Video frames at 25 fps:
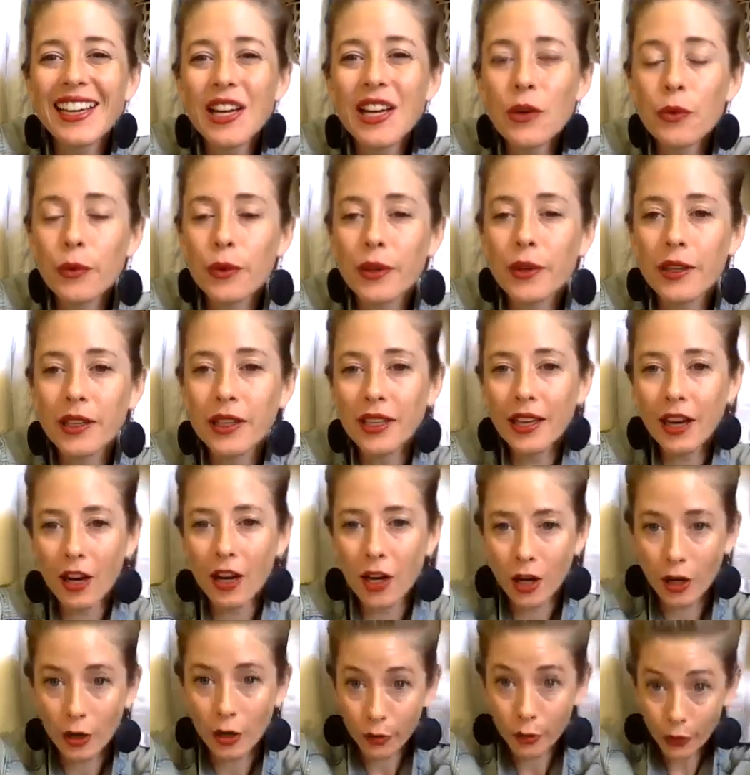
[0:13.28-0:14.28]
We
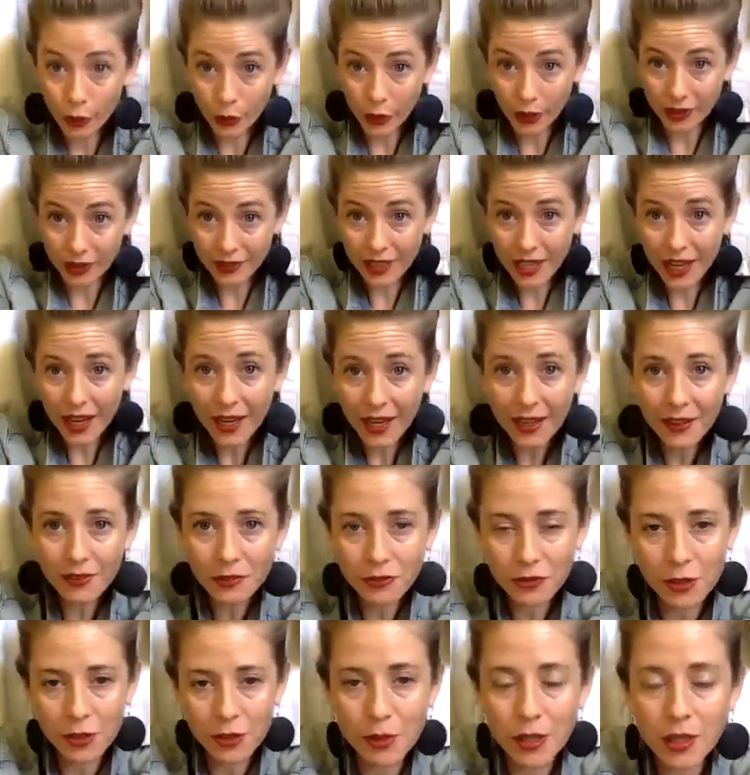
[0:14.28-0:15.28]
are recording live
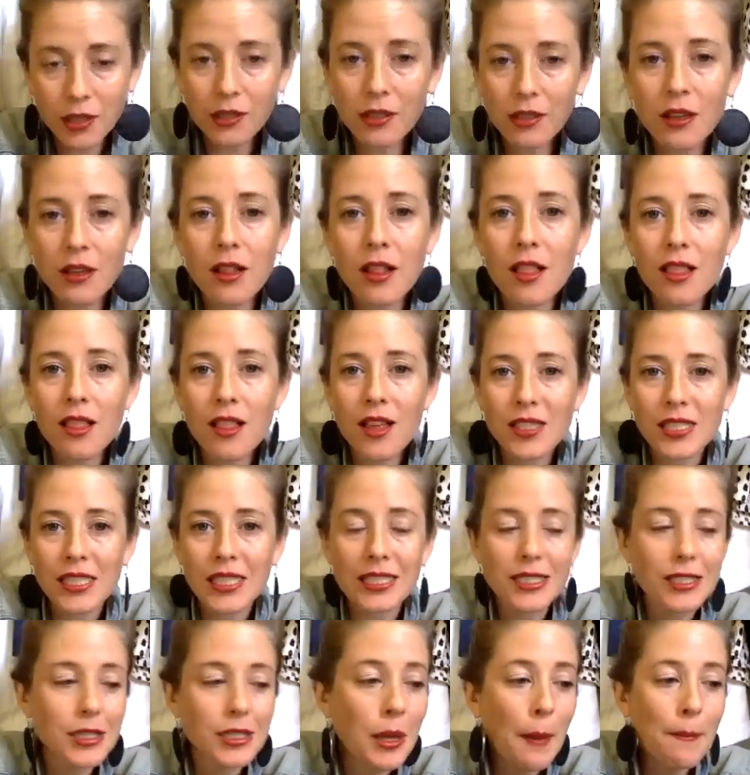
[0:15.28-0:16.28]
from our
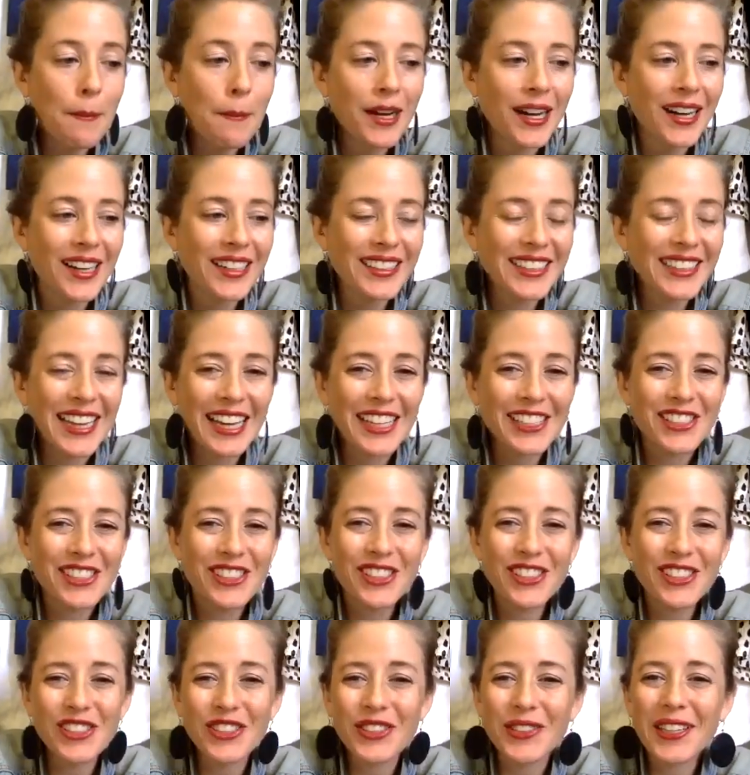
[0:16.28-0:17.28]
closet podcast
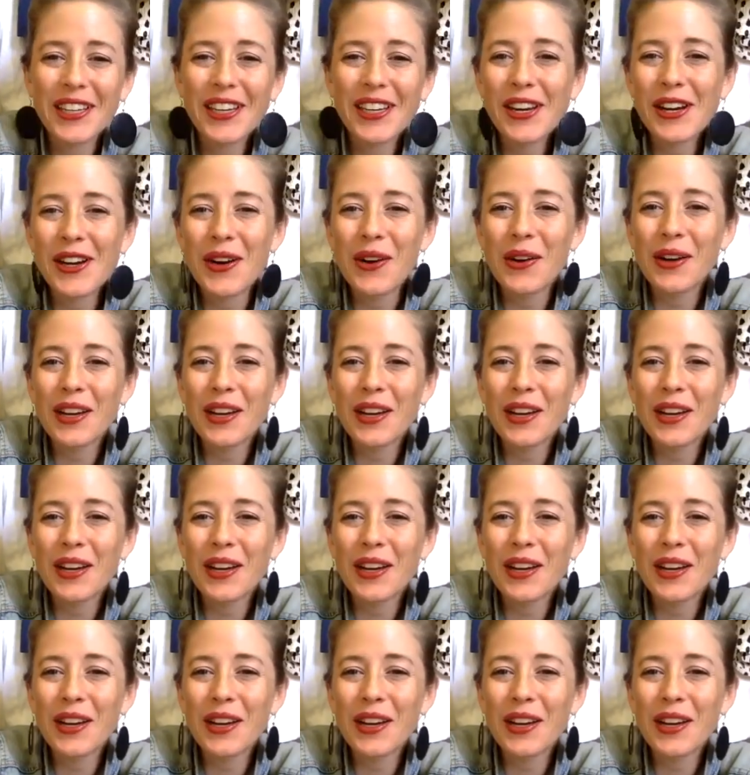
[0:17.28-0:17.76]
studio.